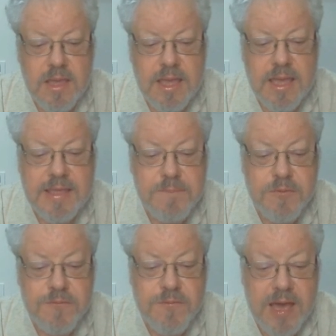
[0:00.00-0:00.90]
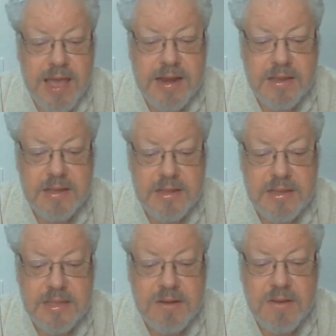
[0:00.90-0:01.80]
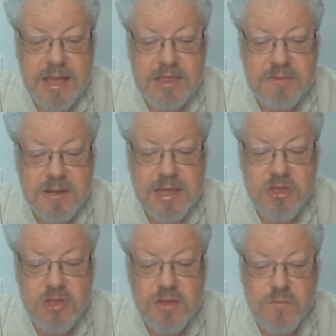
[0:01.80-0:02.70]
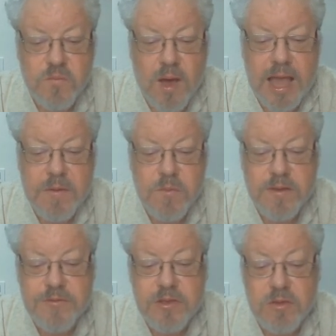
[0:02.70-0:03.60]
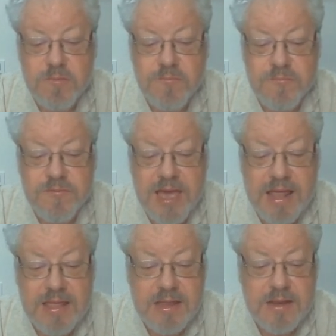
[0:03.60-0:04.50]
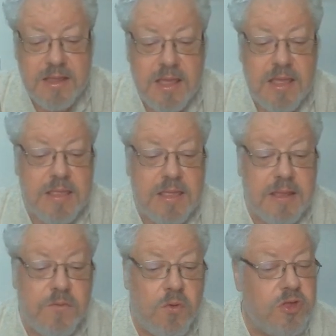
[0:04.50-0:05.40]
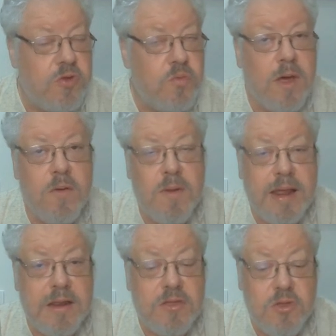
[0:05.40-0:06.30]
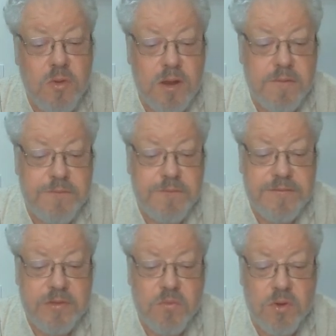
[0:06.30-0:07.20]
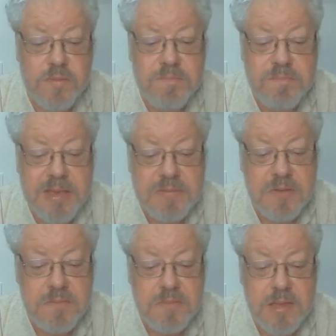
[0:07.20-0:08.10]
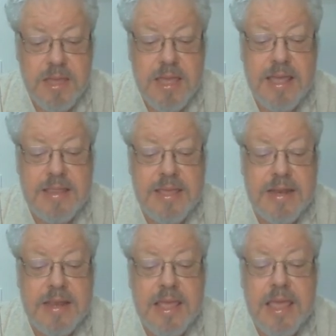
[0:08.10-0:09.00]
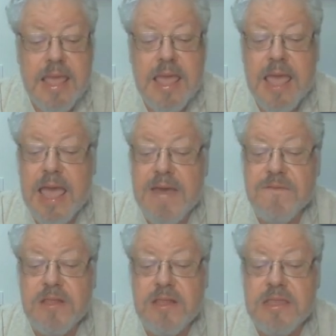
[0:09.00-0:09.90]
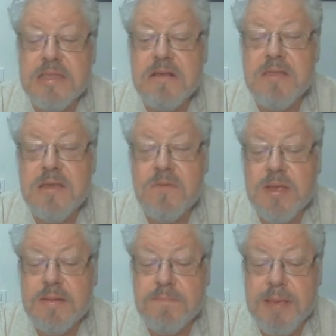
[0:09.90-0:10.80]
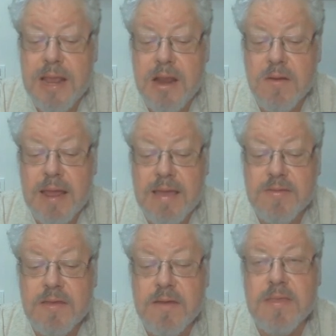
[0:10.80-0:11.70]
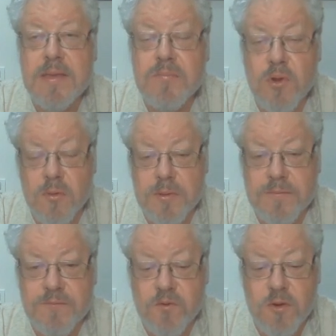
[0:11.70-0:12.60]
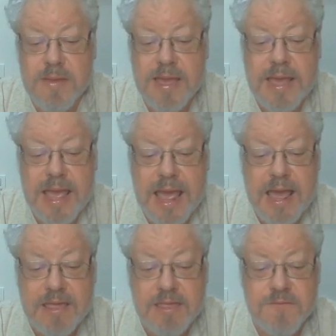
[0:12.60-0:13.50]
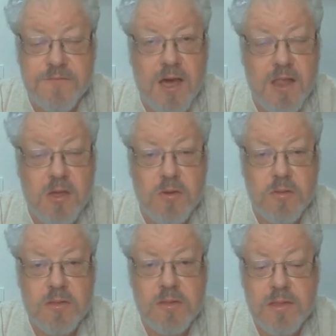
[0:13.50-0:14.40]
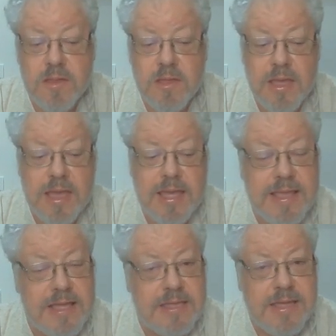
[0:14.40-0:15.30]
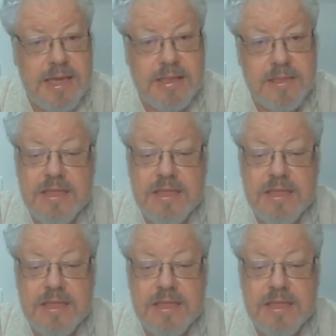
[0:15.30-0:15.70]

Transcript: And then provide a clear explanation of why one view is valid. Then, of course, you want to write a 250-word minimum, and then have clearly written paragraphs of the appropriate format as follows. And that's it.